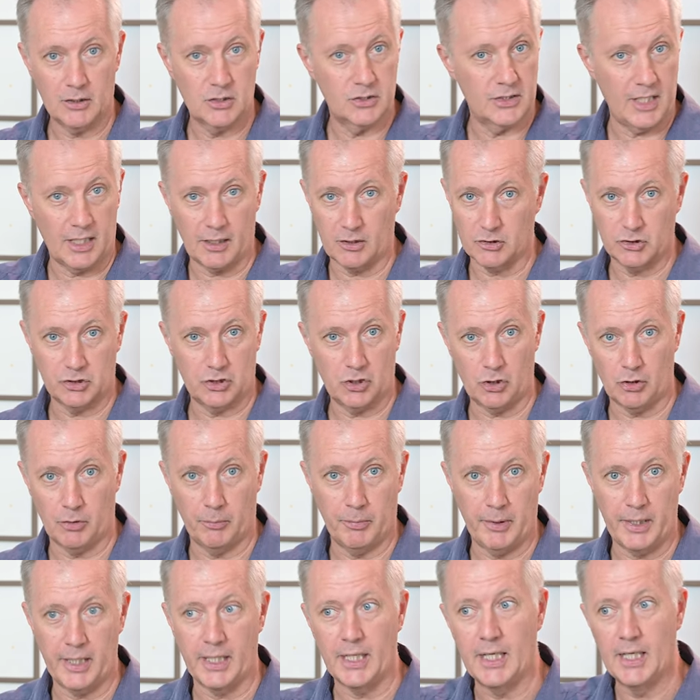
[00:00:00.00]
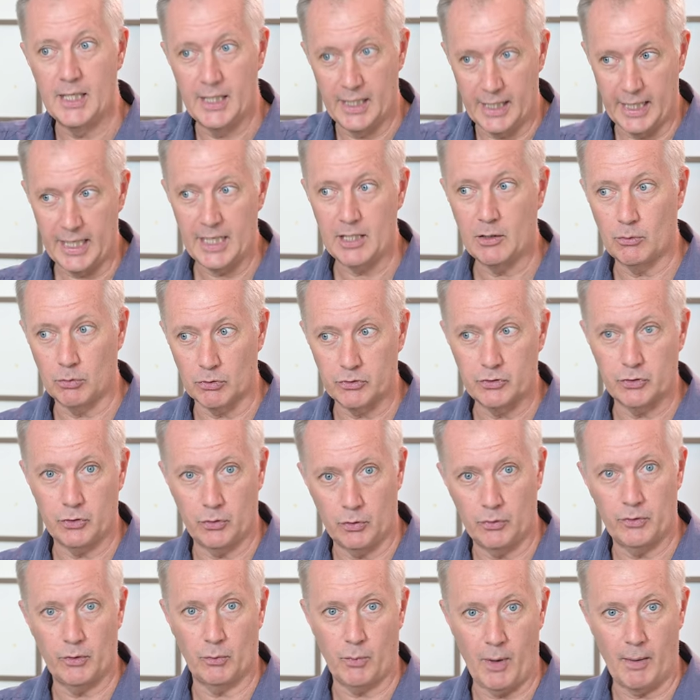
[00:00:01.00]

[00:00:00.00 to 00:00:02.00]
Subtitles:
because that'll still be equal to the